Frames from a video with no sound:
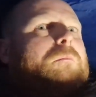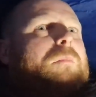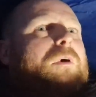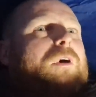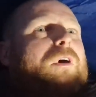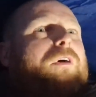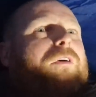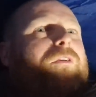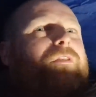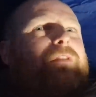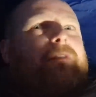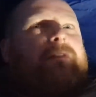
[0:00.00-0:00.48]

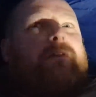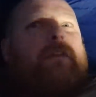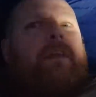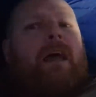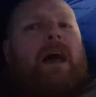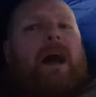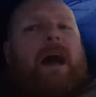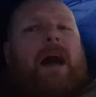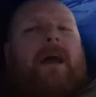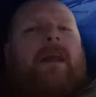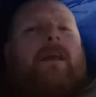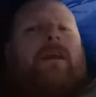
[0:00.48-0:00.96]
Most of
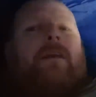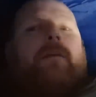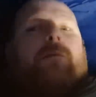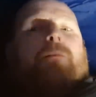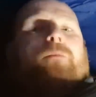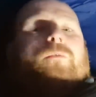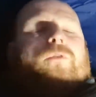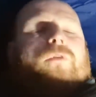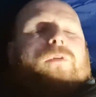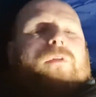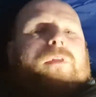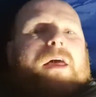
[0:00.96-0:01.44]
the
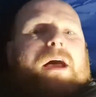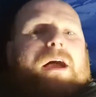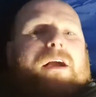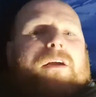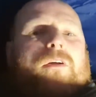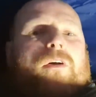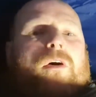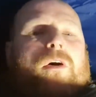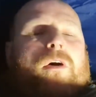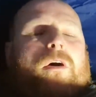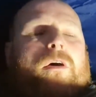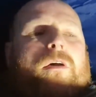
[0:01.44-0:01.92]
items that
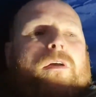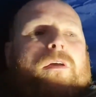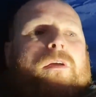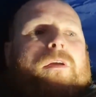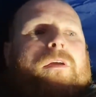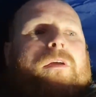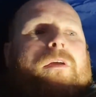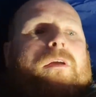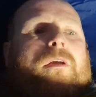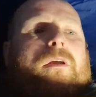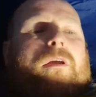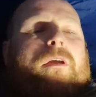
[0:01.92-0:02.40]
I got
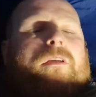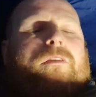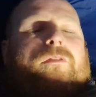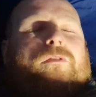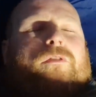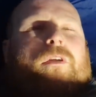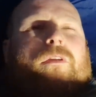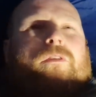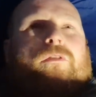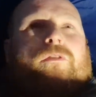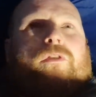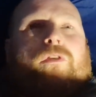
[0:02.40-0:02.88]

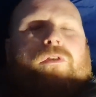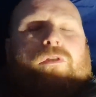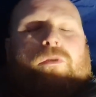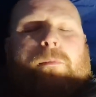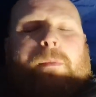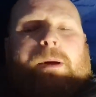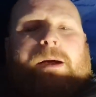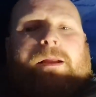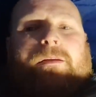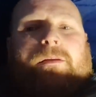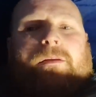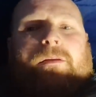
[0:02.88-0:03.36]
is not
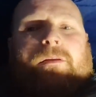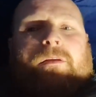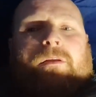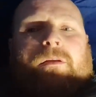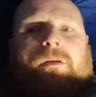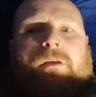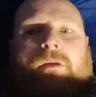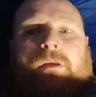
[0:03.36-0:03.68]
too bad.